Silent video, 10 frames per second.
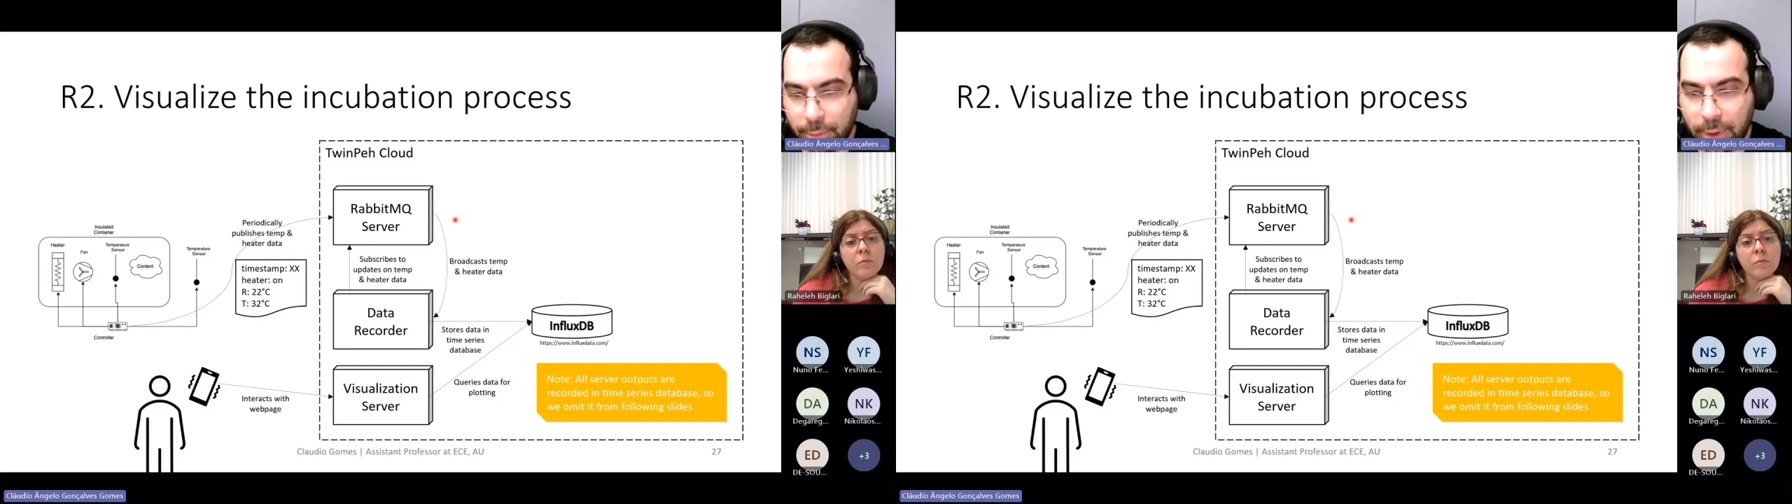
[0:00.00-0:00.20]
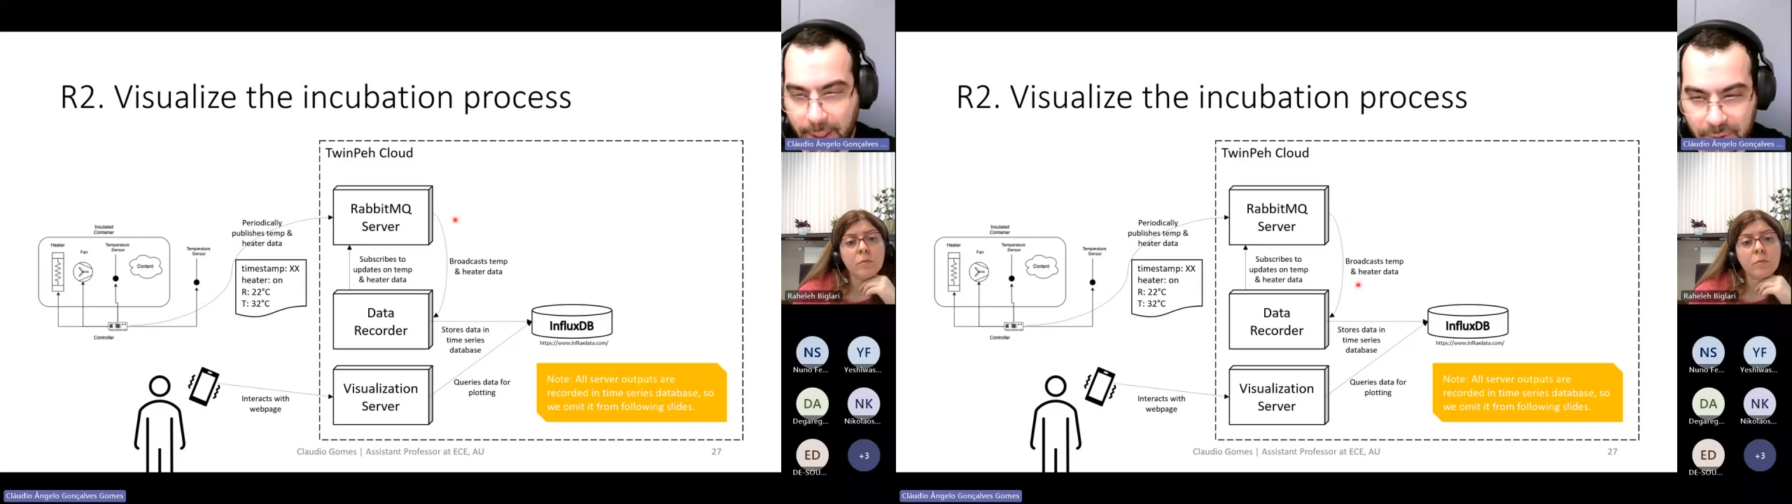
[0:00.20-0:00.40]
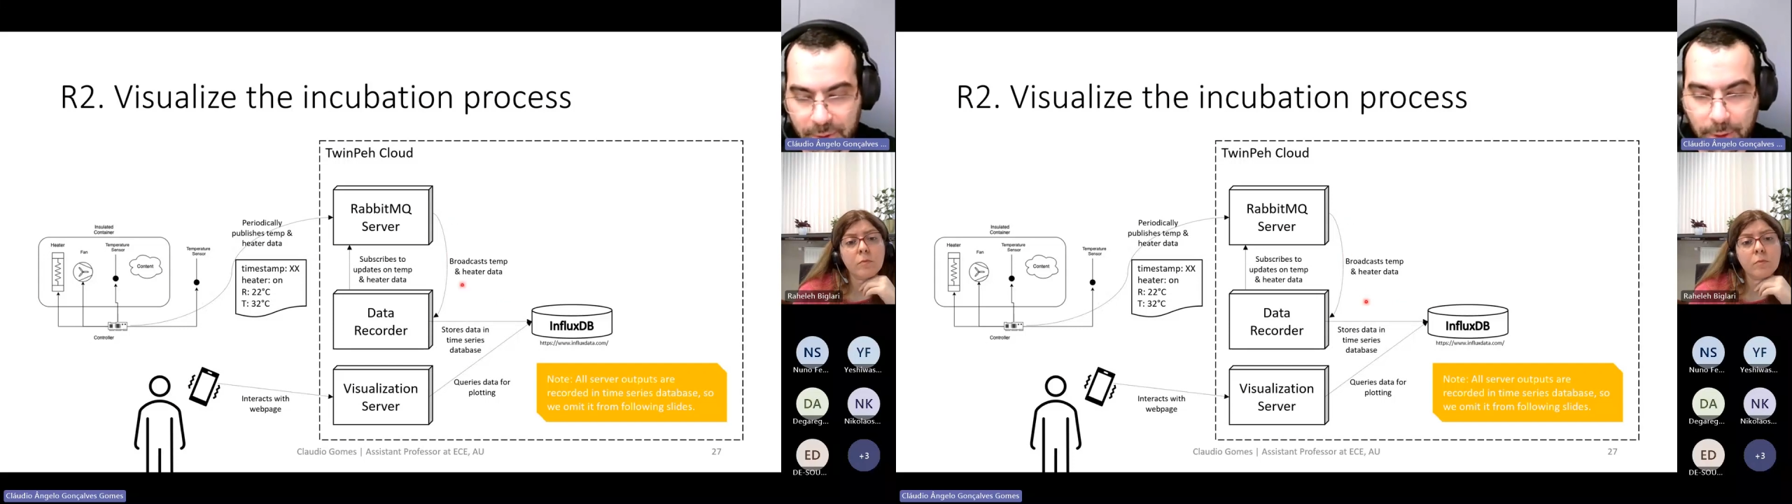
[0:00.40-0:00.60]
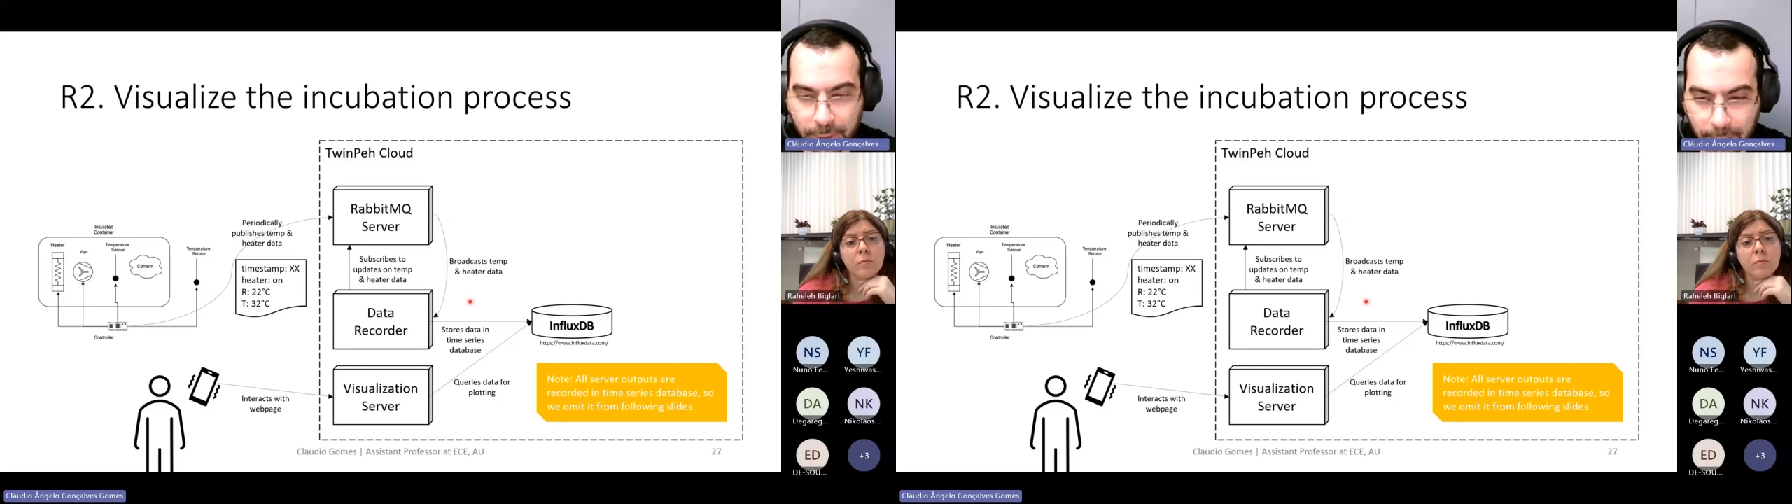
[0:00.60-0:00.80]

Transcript: what happens in